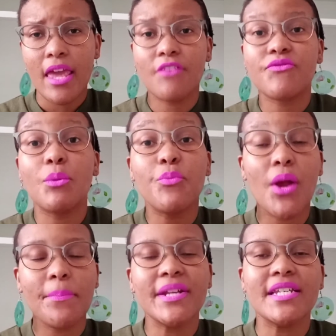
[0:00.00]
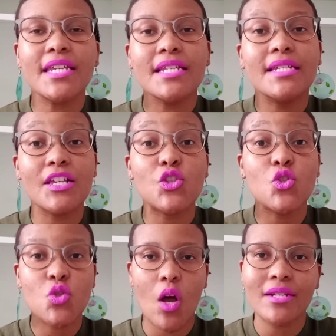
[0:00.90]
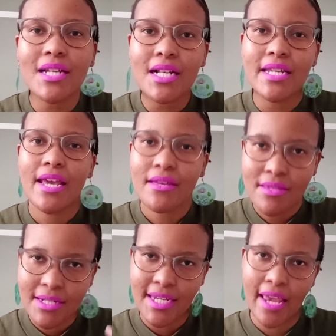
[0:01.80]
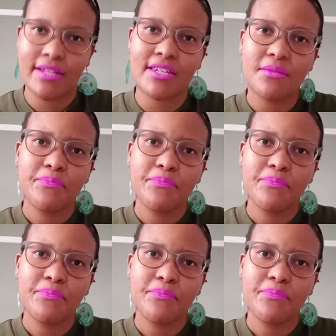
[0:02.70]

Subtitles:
if the property does not clear the debt.